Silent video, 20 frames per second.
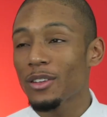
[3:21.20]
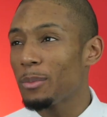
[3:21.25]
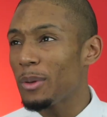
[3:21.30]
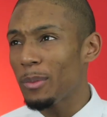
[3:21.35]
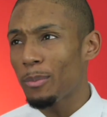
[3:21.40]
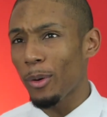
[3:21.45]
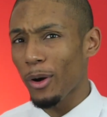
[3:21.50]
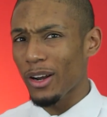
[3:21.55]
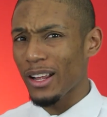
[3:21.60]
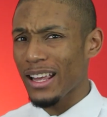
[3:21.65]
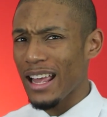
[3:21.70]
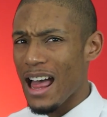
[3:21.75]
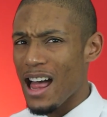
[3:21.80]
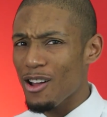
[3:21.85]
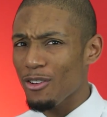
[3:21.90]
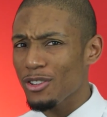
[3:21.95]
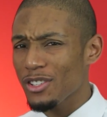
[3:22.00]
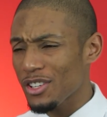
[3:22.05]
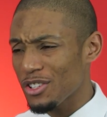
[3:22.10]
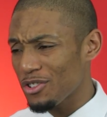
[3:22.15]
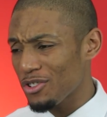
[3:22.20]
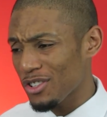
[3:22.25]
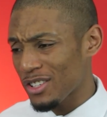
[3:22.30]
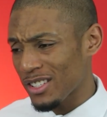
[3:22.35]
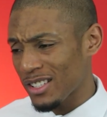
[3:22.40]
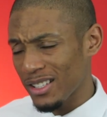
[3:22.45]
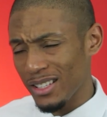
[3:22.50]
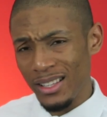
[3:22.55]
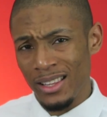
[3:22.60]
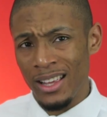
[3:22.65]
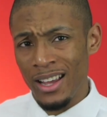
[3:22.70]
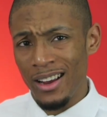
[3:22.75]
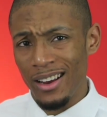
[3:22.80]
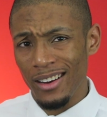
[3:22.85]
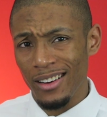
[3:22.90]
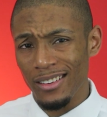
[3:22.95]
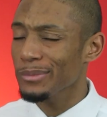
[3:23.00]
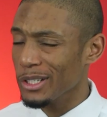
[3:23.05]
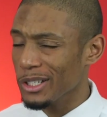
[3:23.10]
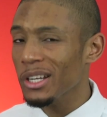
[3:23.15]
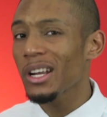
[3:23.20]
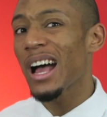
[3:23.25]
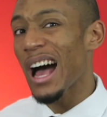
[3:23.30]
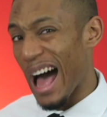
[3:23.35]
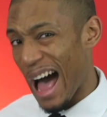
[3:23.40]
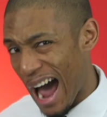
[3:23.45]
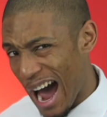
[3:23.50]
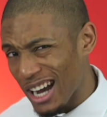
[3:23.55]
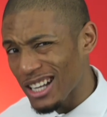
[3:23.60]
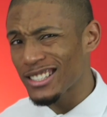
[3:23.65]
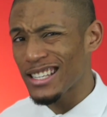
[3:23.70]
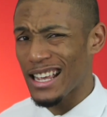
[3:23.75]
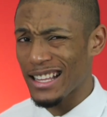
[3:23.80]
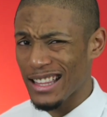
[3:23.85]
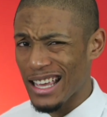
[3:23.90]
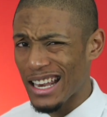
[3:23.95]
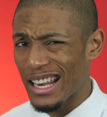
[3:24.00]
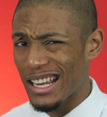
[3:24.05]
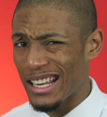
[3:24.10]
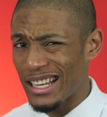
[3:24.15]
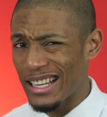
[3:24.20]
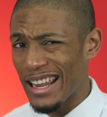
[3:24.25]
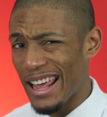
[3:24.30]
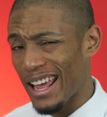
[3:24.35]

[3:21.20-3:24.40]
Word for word: To be burning calories and you're just sitting there, psh, I take that any